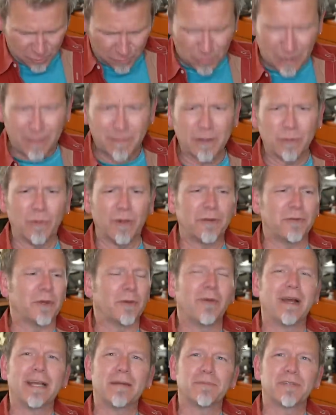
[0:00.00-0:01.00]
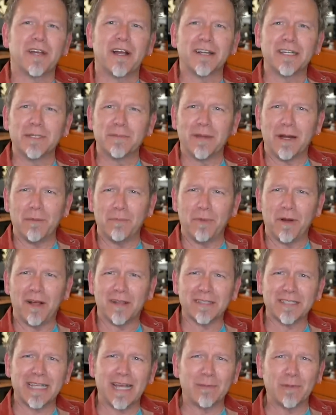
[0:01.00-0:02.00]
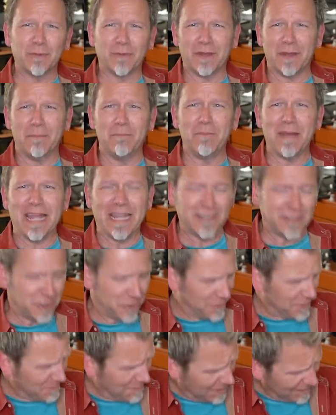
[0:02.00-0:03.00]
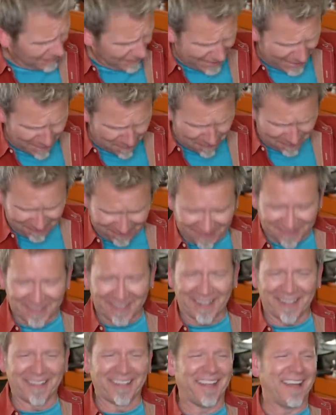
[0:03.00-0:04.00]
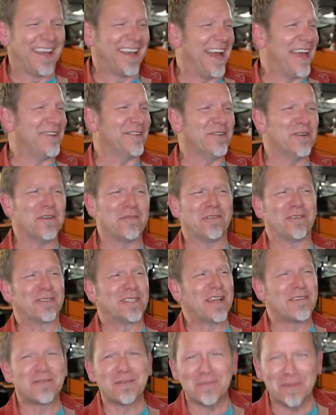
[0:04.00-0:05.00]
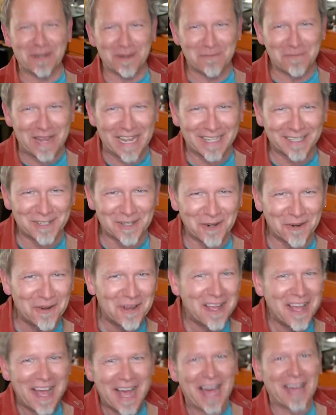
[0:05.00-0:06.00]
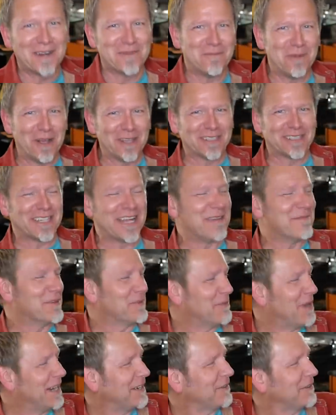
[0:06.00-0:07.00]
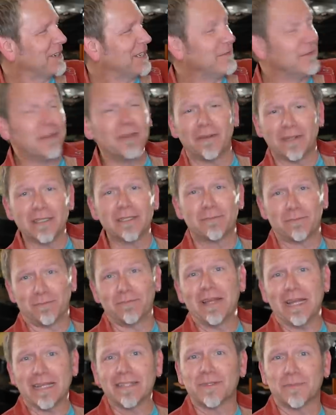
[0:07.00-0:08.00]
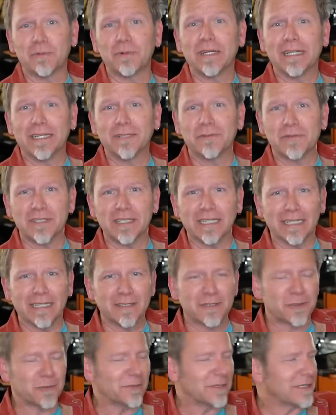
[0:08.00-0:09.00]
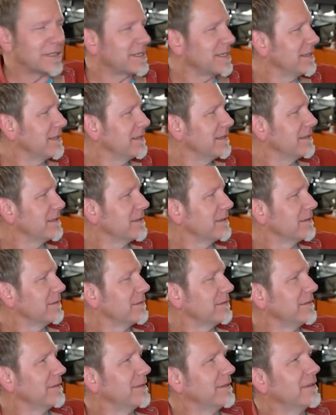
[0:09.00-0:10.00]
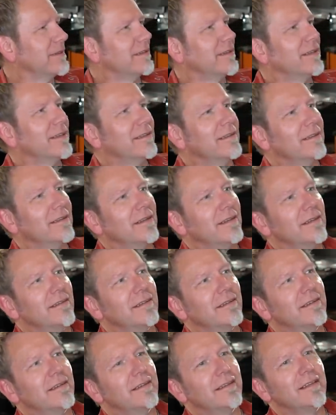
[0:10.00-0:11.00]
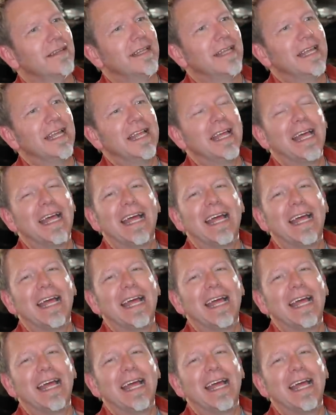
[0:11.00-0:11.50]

you're probably wondering why I'm talking about Paul Simon with a banjo in my lap. I don't know if there's ever been a banjo on a Paul Simon record, even though he's had some pretty interesting instruments. I